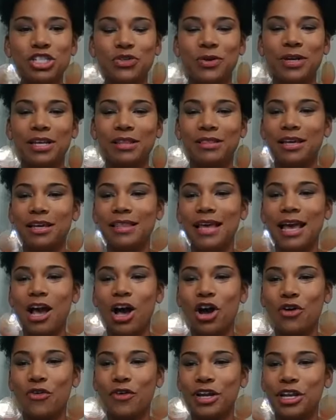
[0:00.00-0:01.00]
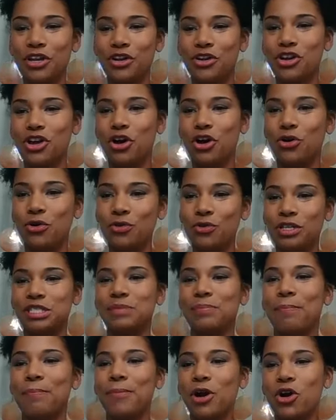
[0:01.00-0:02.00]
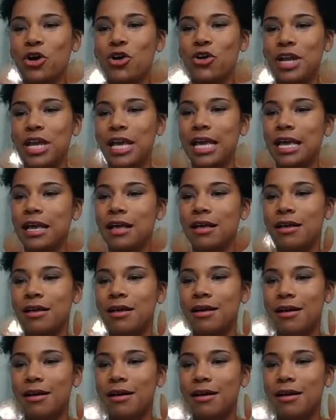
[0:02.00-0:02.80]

or anything they already know that's burning,